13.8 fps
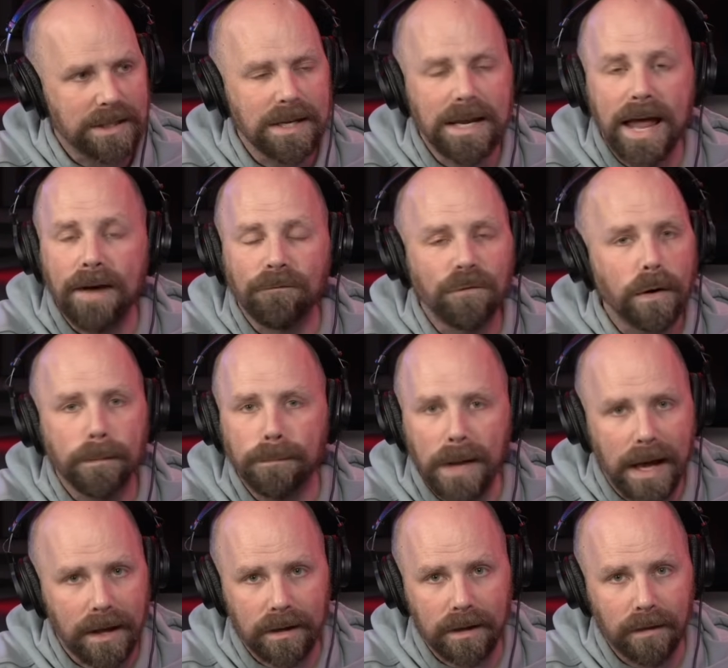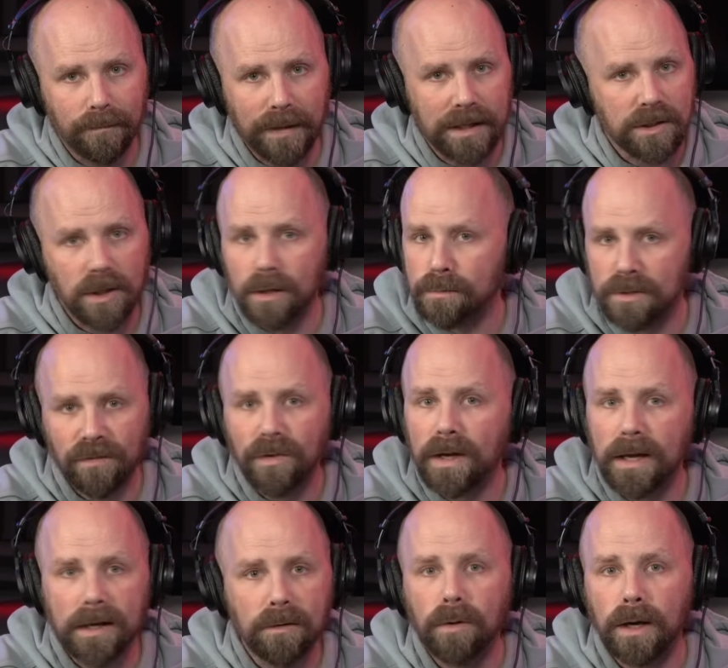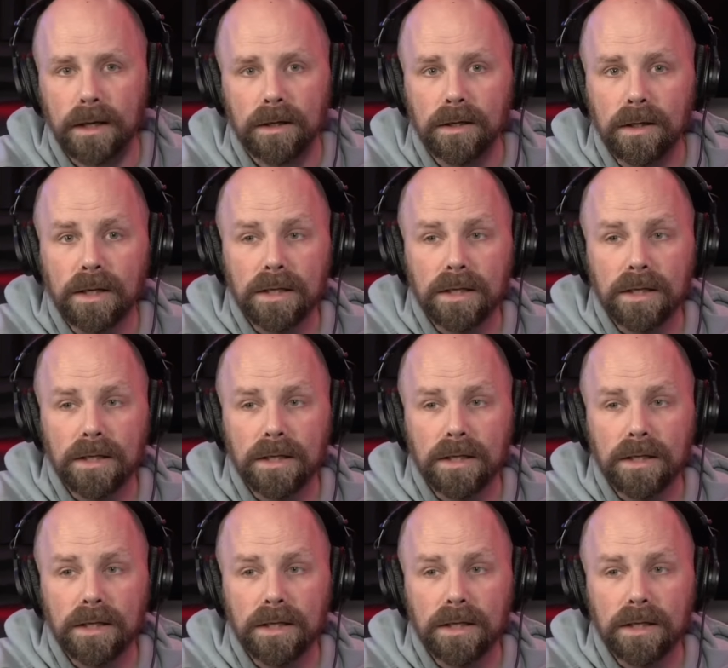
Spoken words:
never been in terms of in-ring.